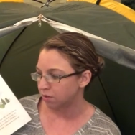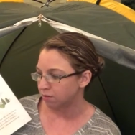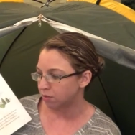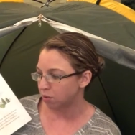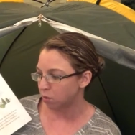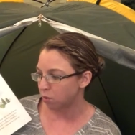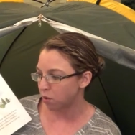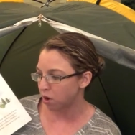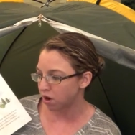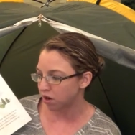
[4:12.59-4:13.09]

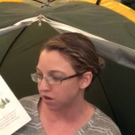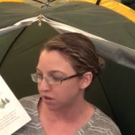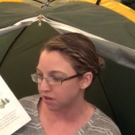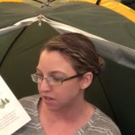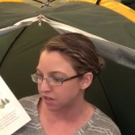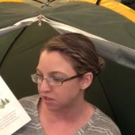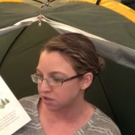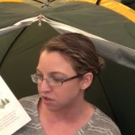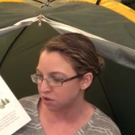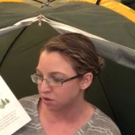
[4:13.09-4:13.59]
But what could
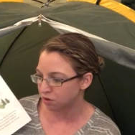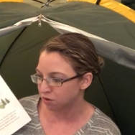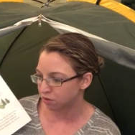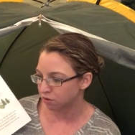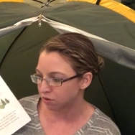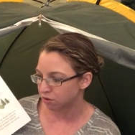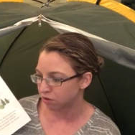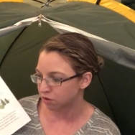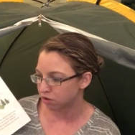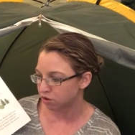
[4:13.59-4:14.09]
he
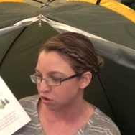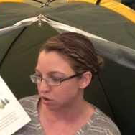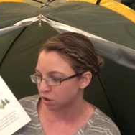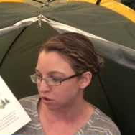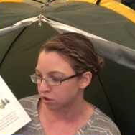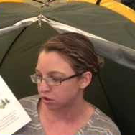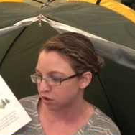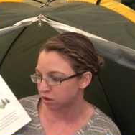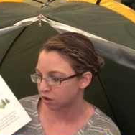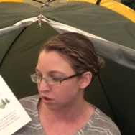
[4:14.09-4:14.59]
do?
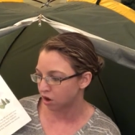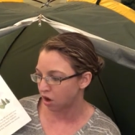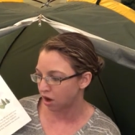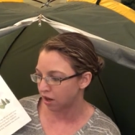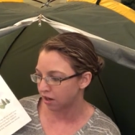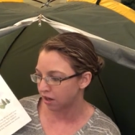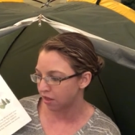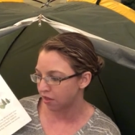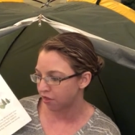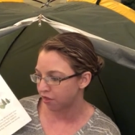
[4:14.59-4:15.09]
George
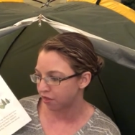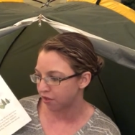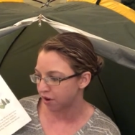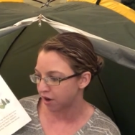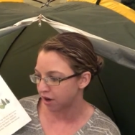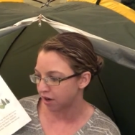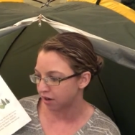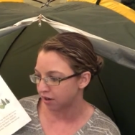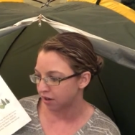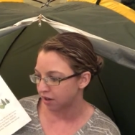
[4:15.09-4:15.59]
thought and
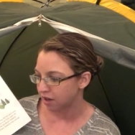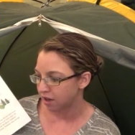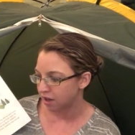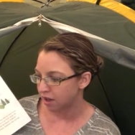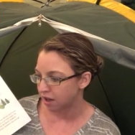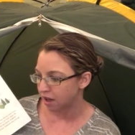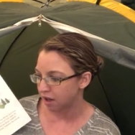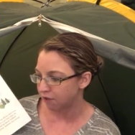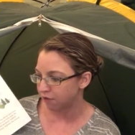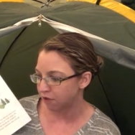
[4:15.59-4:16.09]
thought.
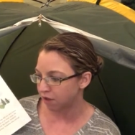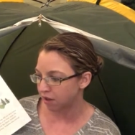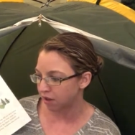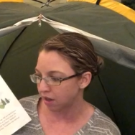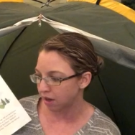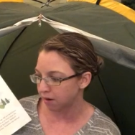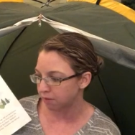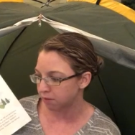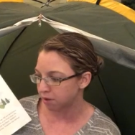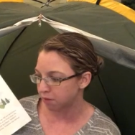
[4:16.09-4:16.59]
If he
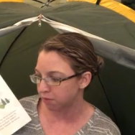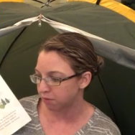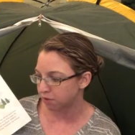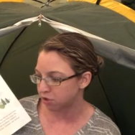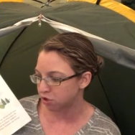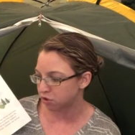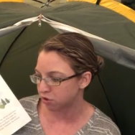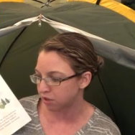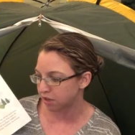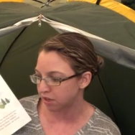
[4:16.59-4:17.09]
climbed up a
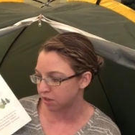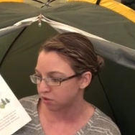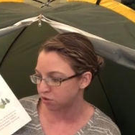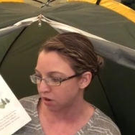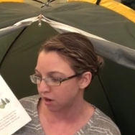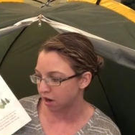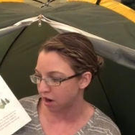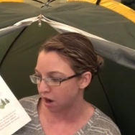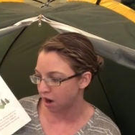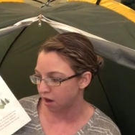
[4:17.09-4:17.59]
tree to
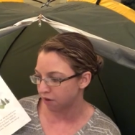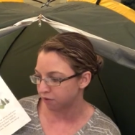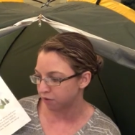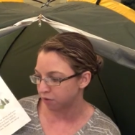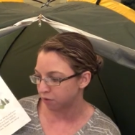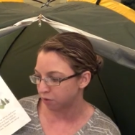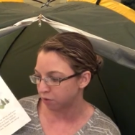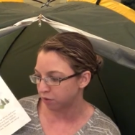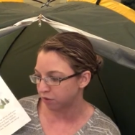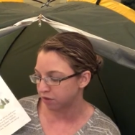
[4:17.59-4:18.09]
dry off,
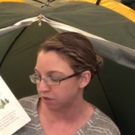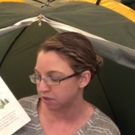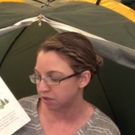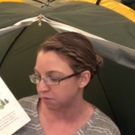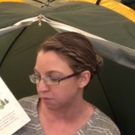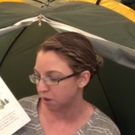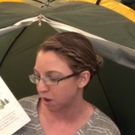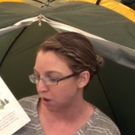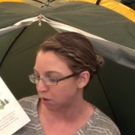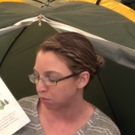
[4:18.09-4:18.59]
would the
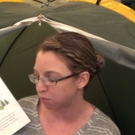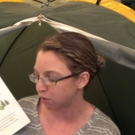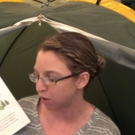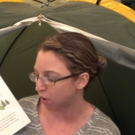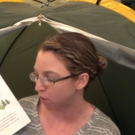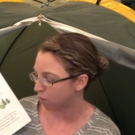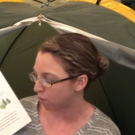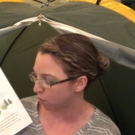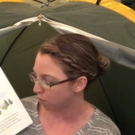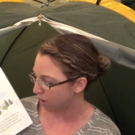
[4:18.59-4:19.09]
smell
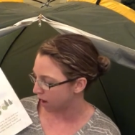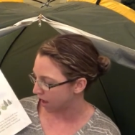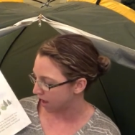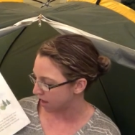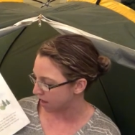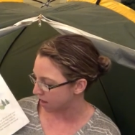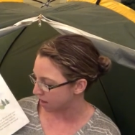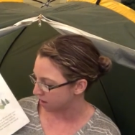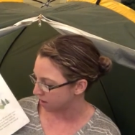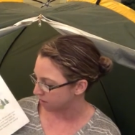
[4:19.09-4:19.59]
blow
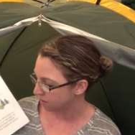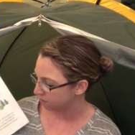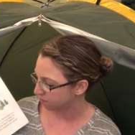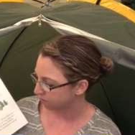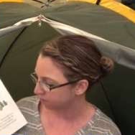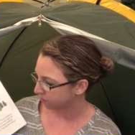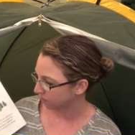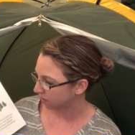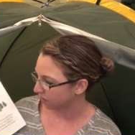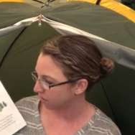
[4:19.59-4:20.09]
away?
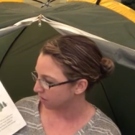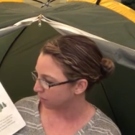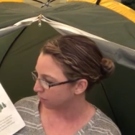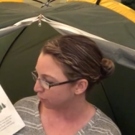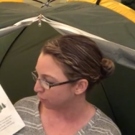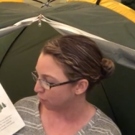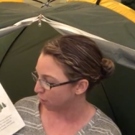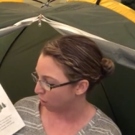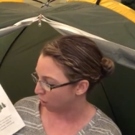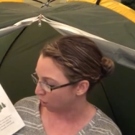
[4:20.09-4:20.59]

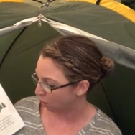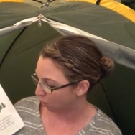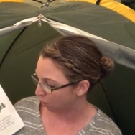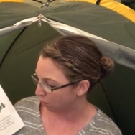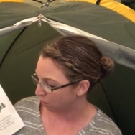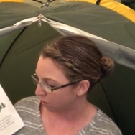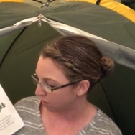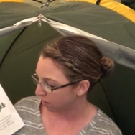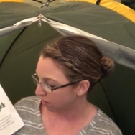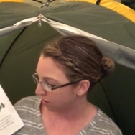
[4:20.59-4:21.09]
No.